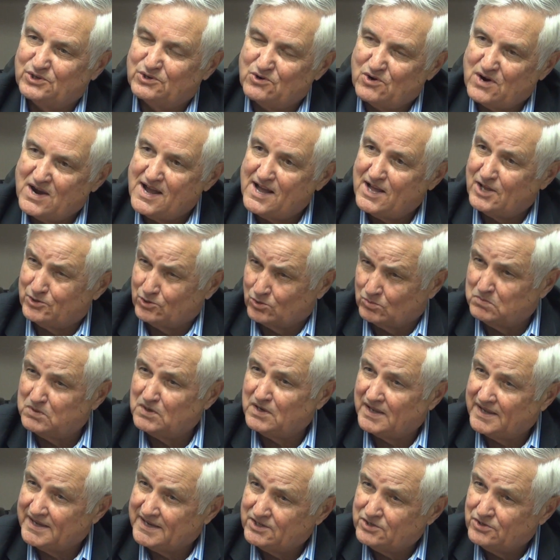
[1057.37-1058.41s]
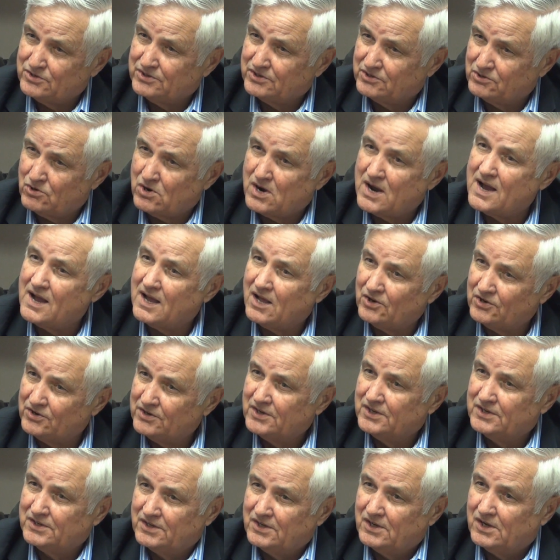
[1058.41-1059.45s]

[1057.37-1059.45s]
the crowd or play to the crowd